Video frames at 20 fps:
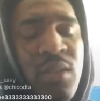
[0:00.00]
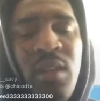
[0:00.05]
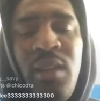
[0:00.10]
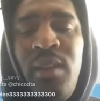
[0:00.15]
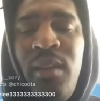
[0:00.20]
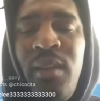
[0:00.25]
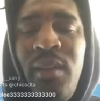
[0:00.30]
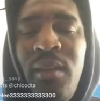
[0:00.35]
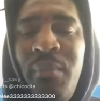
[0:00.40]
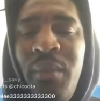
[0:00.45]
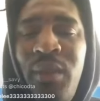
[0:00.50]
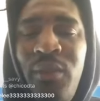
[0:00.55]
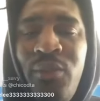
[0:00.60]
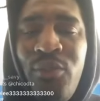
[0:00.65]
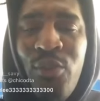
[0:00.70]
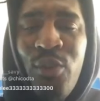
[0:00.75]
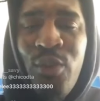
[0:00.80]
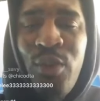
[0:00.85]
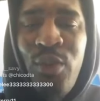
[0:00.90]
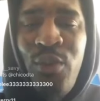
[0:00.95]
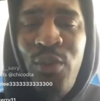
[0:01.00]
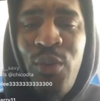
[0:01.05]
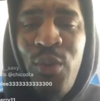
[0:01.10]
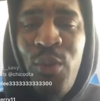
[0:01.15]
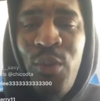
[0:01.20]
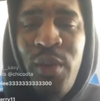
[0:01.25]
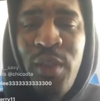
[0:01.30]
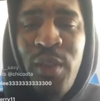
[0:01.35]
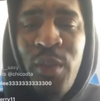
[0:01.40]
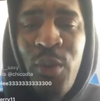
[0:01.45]
And then before you
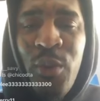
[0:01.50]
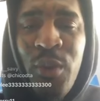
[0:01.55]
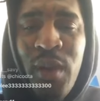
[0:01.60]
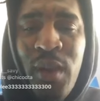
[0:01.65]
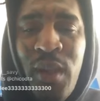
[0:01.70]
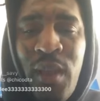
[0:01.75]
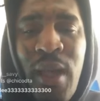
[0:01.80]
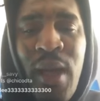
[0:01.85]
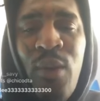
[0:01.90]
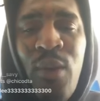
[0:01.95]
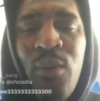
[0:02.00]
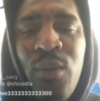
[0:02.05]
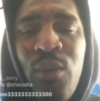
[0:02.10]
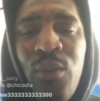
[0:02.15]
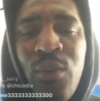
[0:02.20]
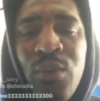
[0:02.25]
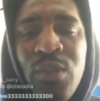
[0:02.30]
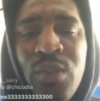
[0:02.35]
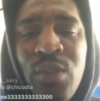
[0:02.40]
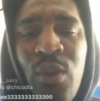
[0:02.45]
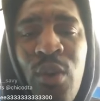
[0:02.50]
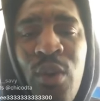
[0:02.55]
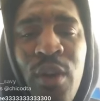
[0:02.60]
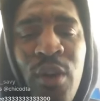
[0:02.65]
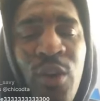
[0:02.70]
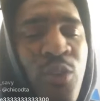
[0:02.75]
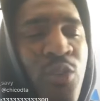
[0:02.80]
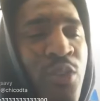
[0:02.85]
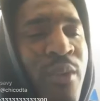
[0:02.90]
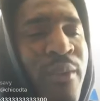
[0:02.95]
know it, your clout gonna start
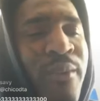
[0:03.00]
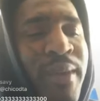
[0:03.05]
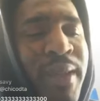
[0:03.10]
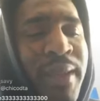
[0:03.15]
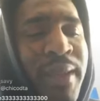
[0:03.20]
growing.